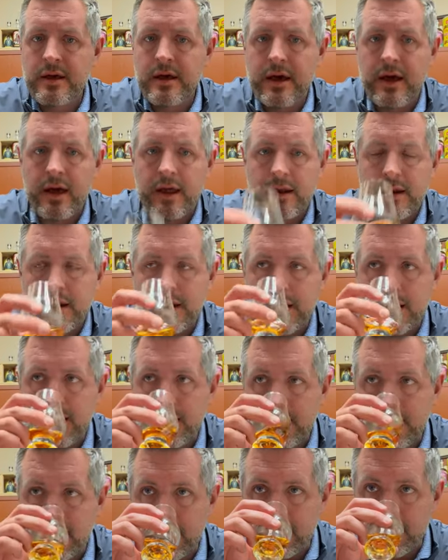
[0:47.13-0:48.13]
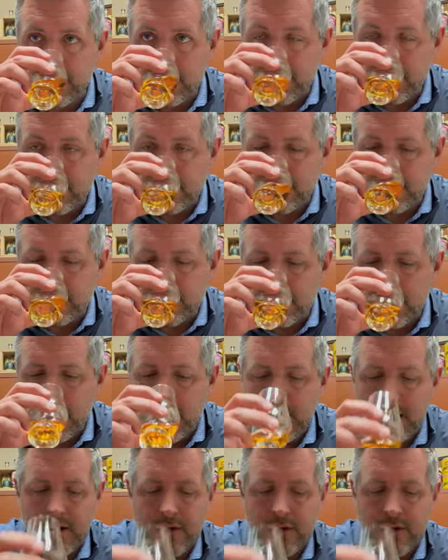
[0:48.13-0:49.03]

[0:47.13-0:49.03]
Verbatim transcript: And it is an